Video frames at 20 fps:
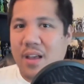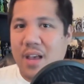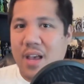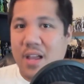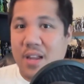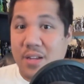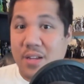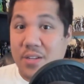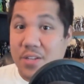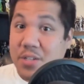
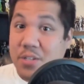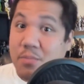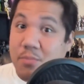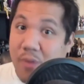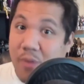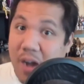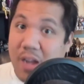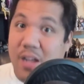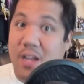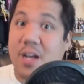And it just
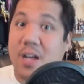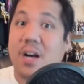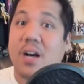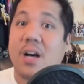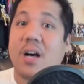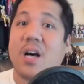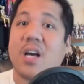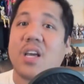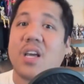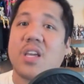brought
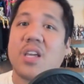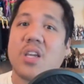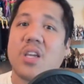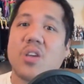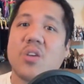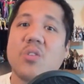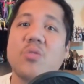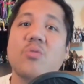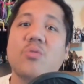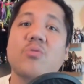a
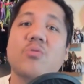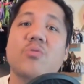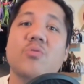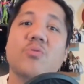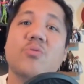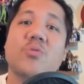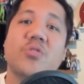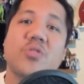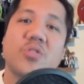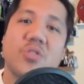
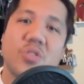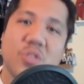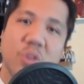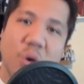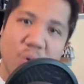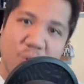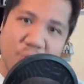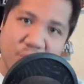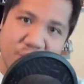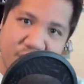huge
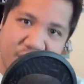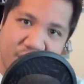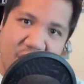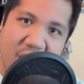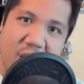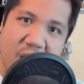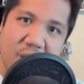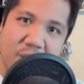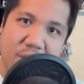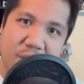toll
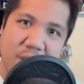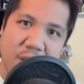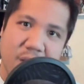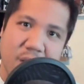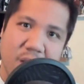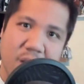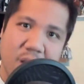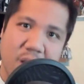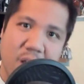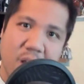down
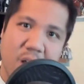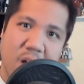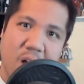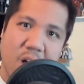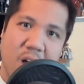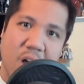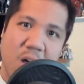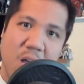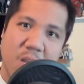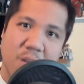
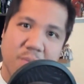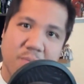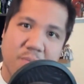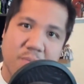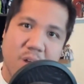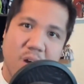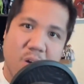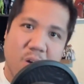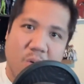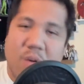on
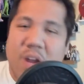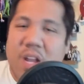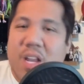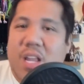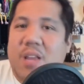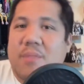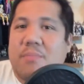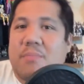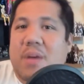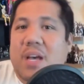
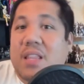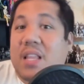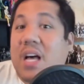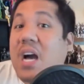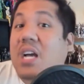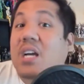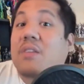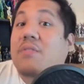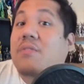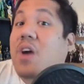already my
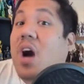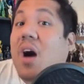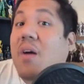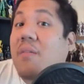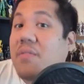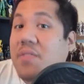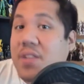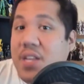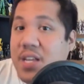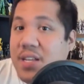lack of
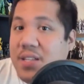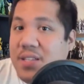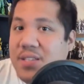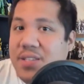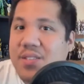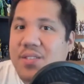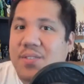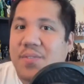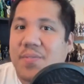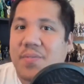
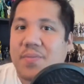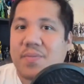confidence.